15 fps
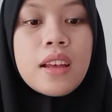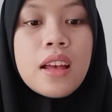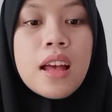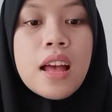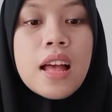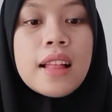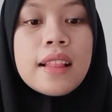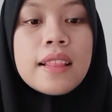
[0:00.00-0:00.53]

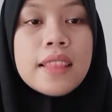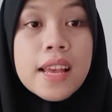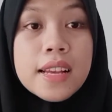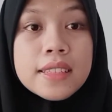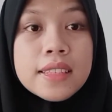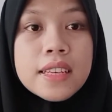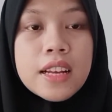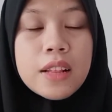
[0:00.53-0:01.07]

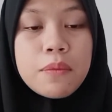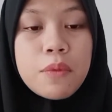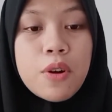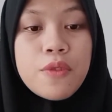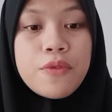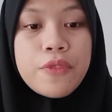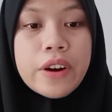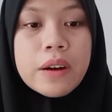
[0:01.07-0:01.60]
Lexical
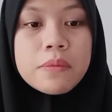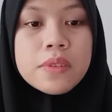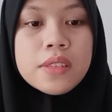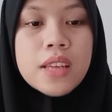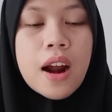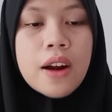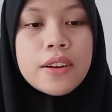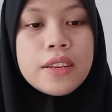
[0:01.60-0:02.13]
morphemes
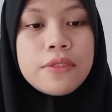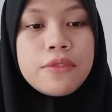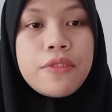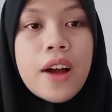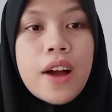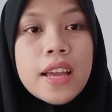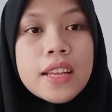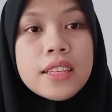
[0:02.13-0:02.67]
are
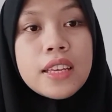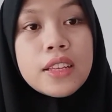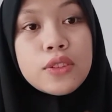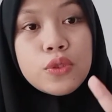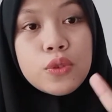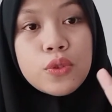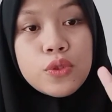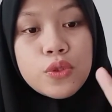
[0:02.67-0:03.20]
divided
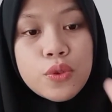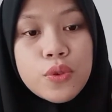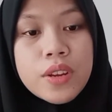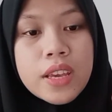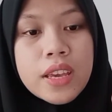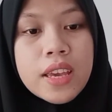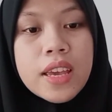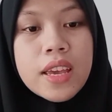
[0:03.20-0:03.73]
into
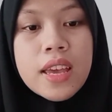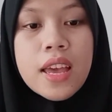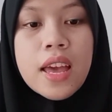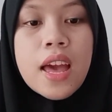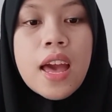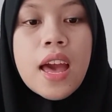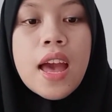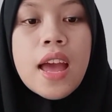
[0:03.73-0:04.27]
three,
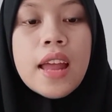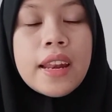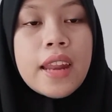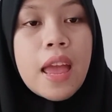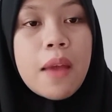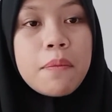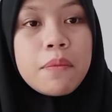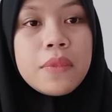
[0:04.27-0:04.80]

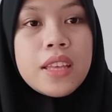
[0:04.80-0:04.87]
namely